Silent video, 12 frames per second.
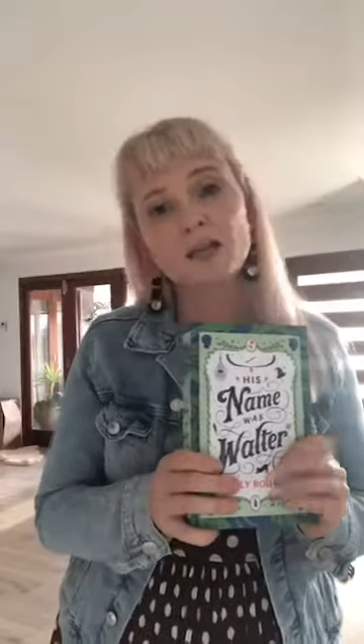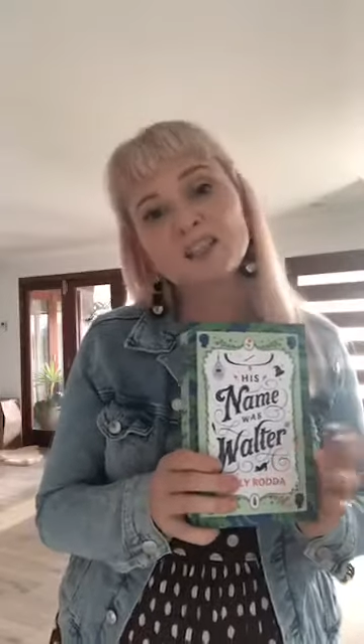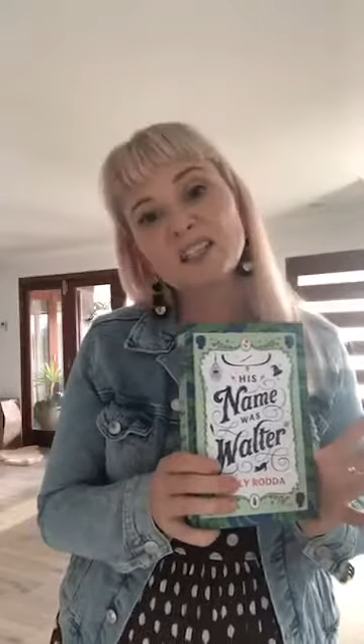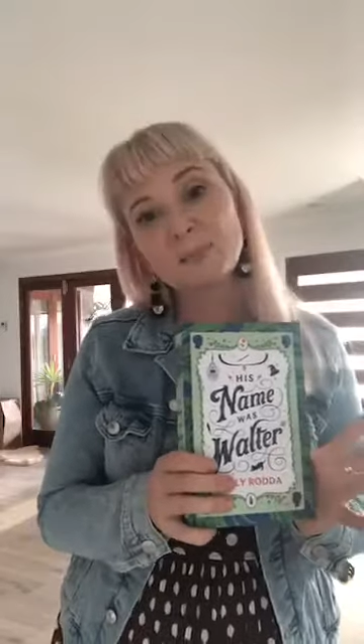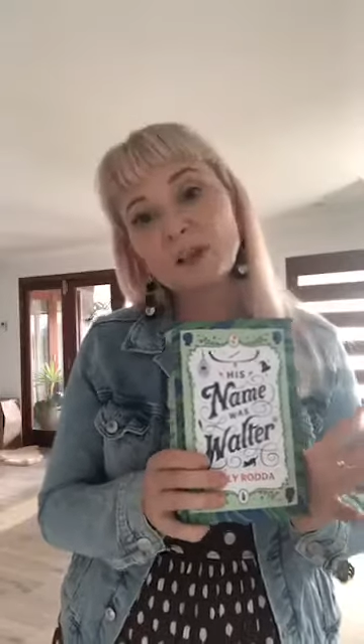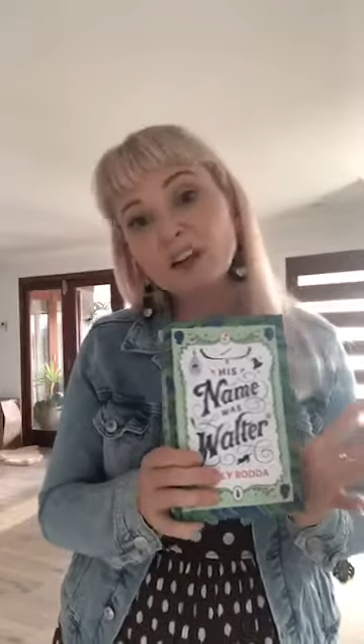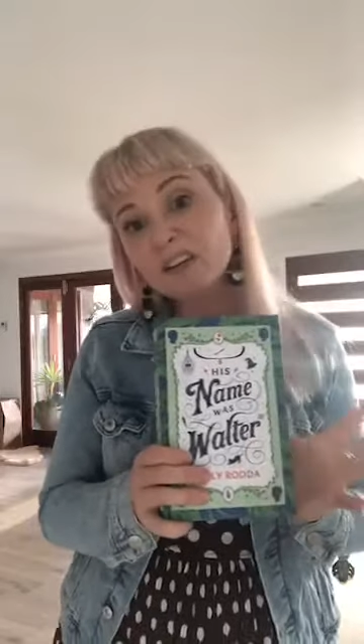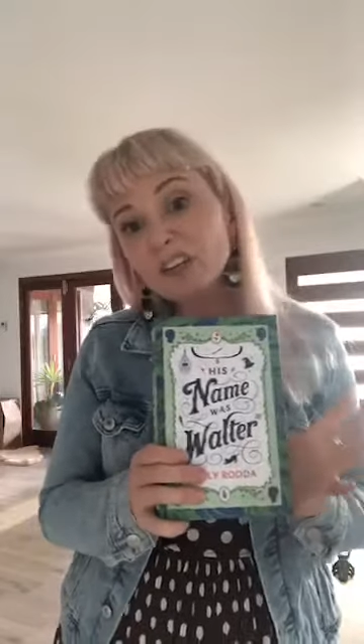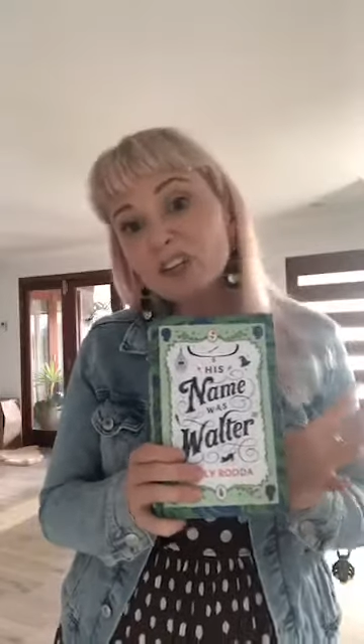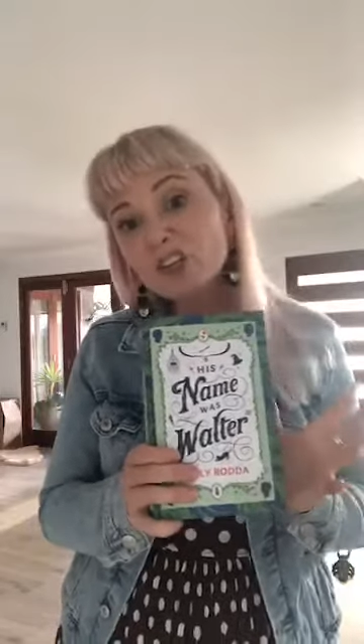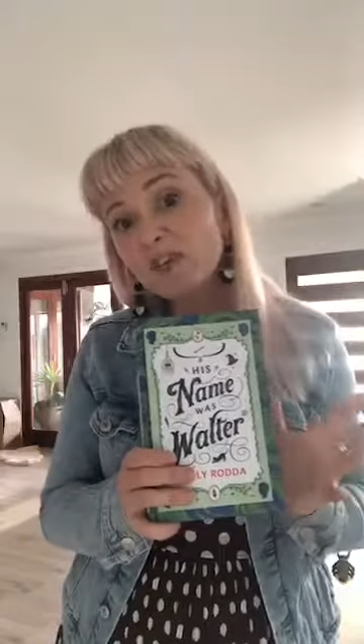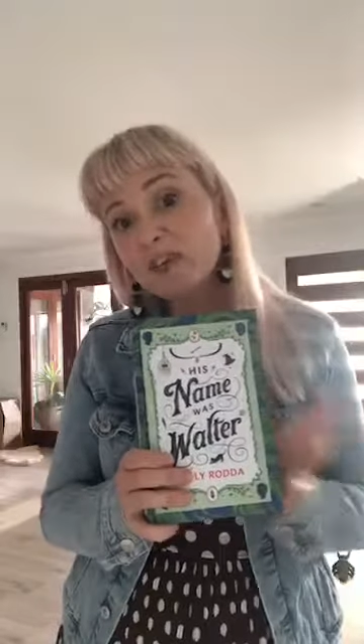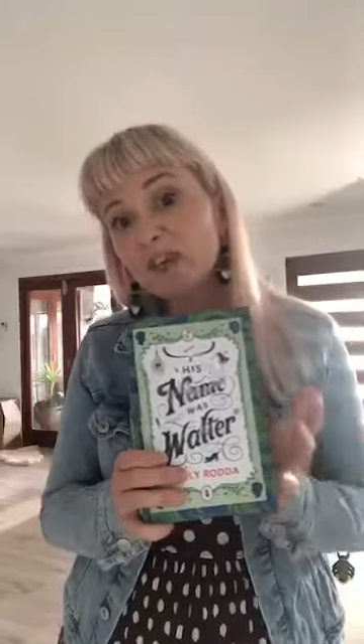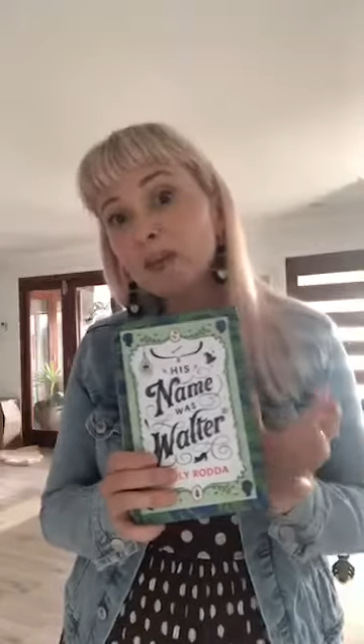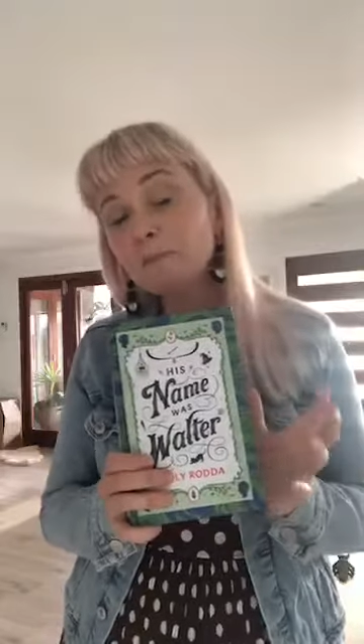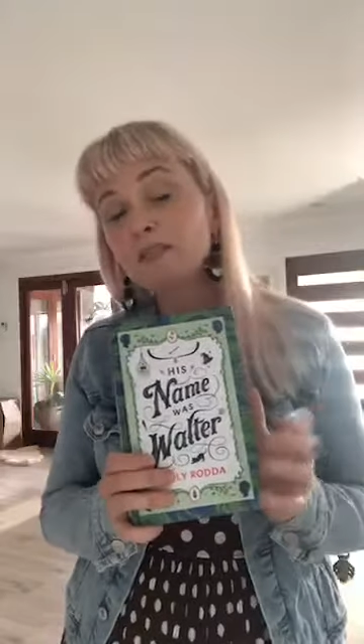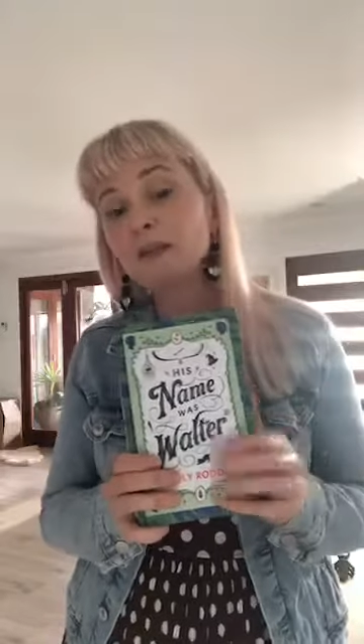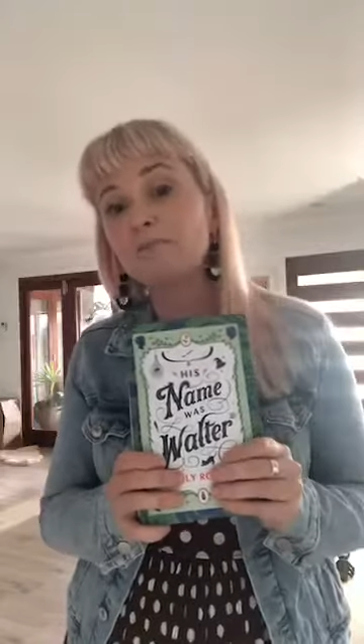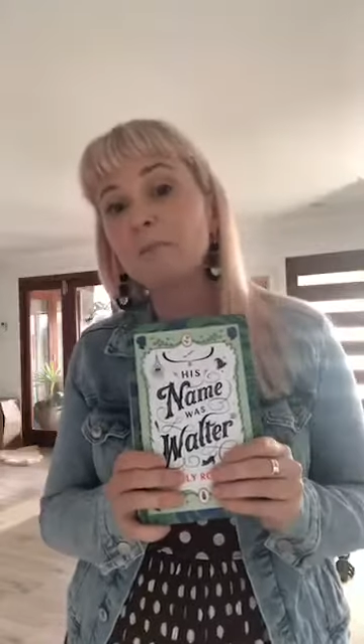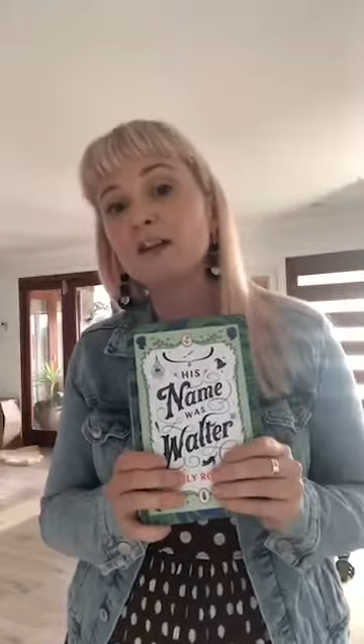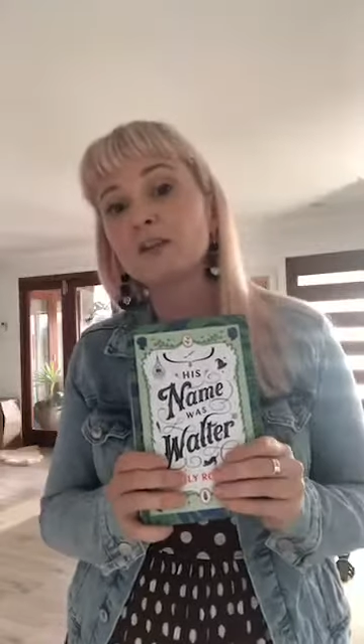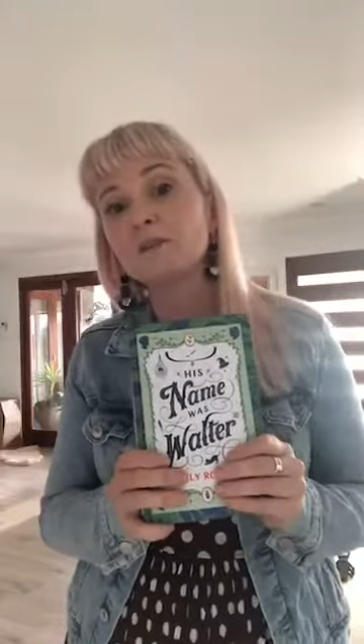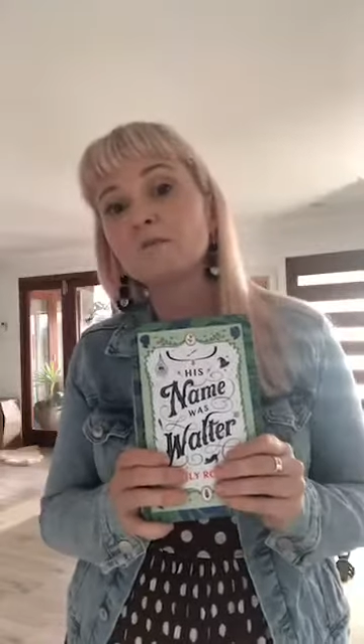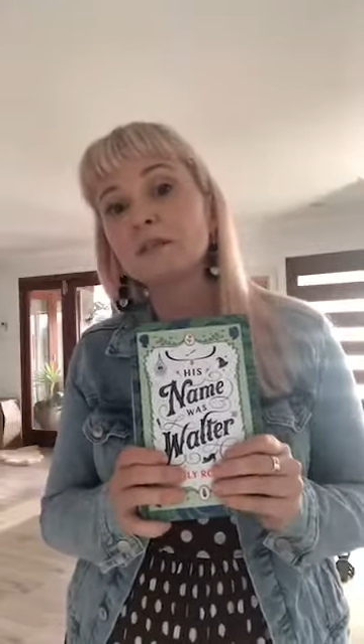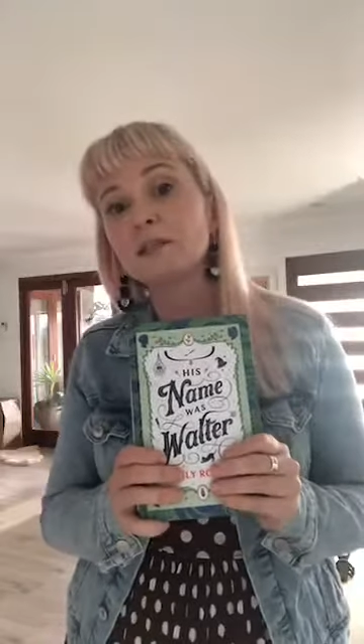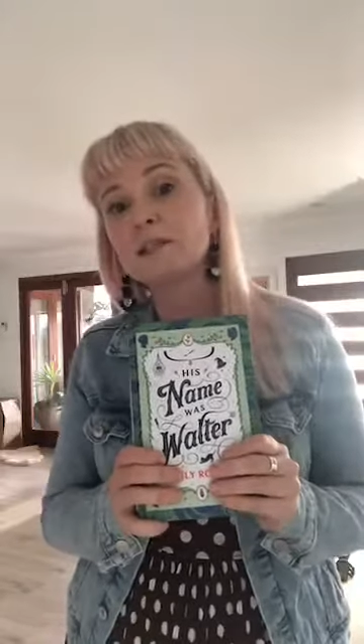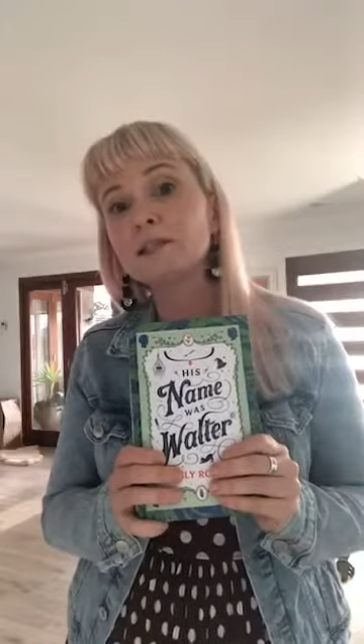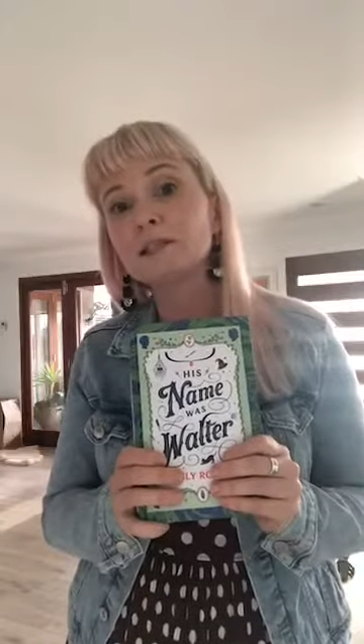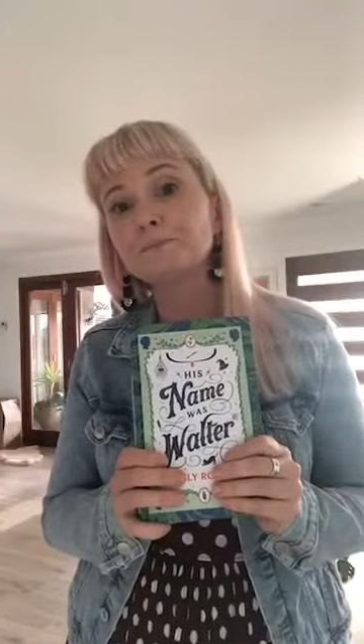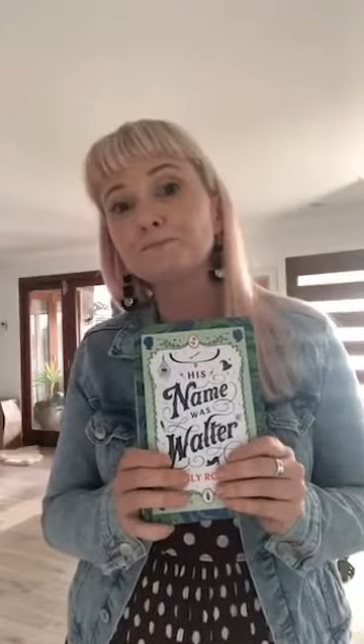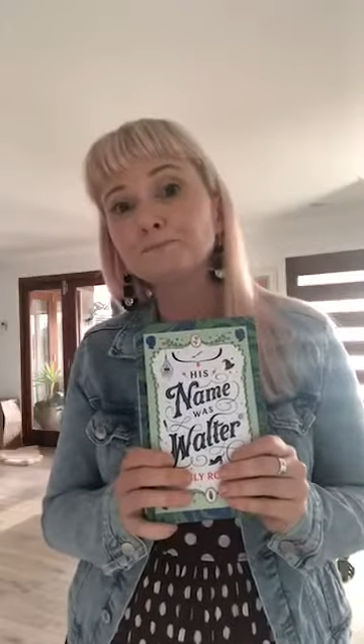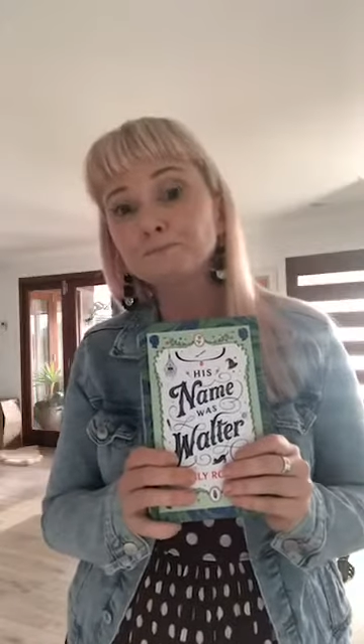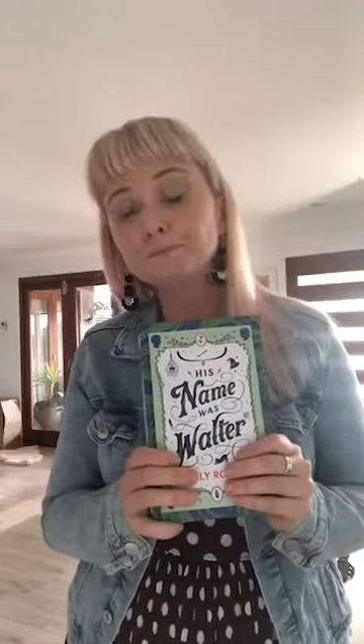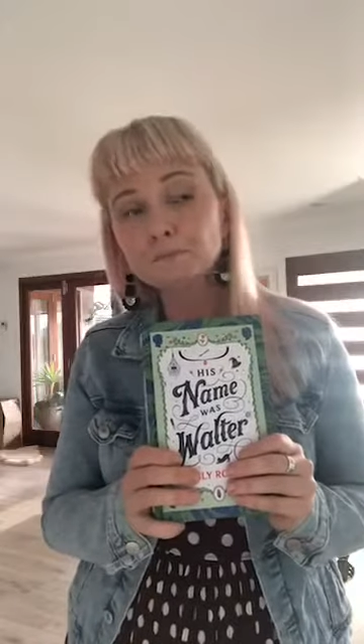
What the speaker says: similar-ish themes of magical realism,